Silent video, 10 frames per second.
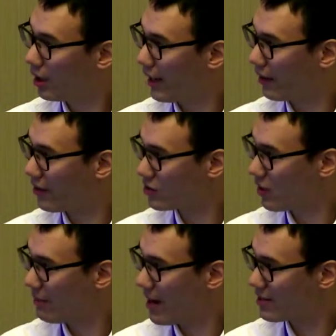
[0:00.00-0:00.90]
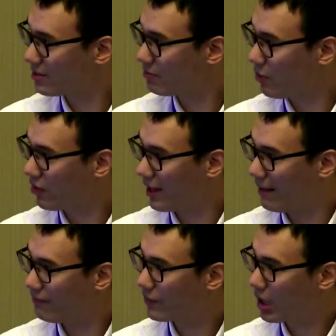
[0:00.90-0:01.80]
and the CMS both
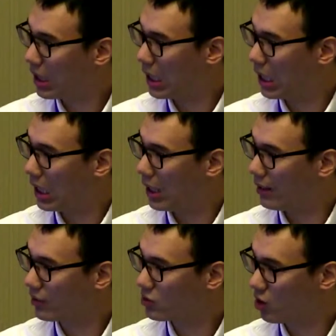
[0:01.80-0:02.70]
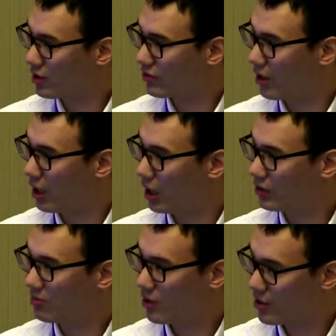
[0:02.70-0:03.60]
can cause the
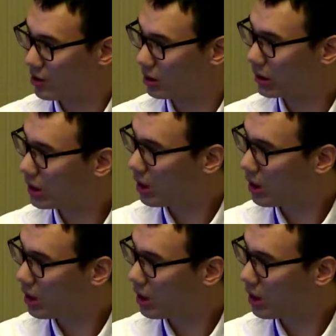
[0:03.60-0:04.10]
depression.